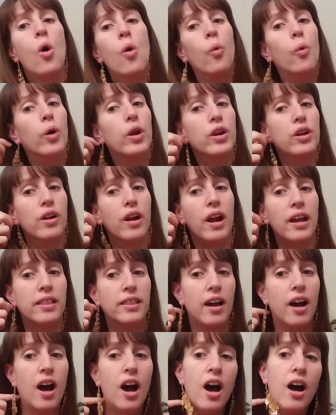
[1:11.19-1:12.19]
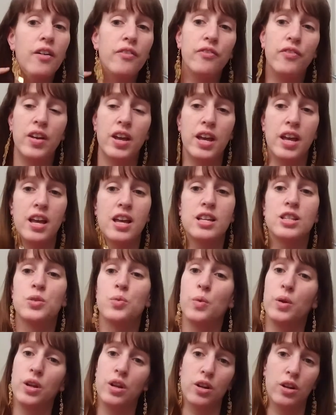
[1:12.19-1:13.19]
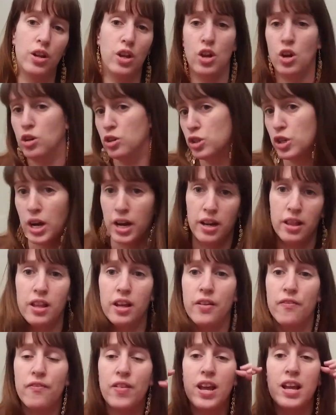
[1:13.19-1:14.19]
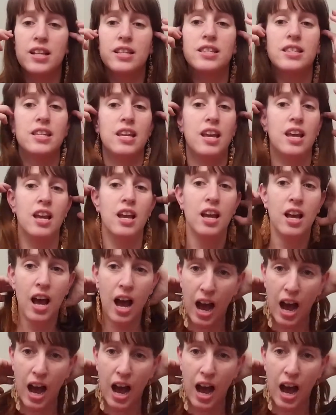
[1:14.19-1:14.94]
when you're at the office, when you're, you know, trying to look fancy.